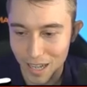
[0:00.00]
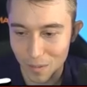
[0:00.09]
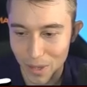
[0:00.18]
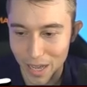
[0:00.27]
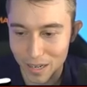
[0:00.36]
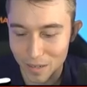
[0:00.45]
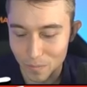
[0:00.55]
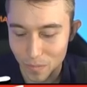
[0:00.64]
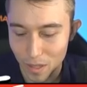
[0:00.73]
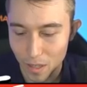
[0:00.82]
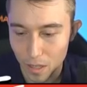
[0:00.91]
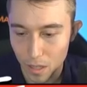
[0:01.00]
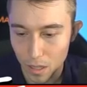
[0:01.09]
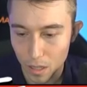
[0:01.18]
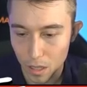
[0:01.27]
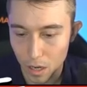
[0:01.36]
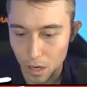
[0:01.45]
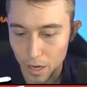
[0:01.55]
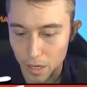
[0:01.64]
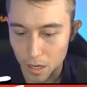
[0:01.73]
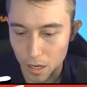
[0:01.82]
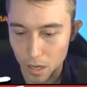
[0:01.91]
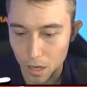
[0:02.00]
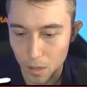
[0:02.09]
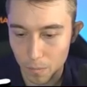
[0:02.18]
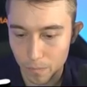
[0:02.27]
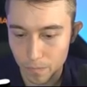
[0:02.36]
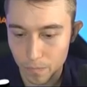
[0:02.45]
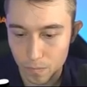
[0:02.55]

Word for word: I'm bad. Alright, um...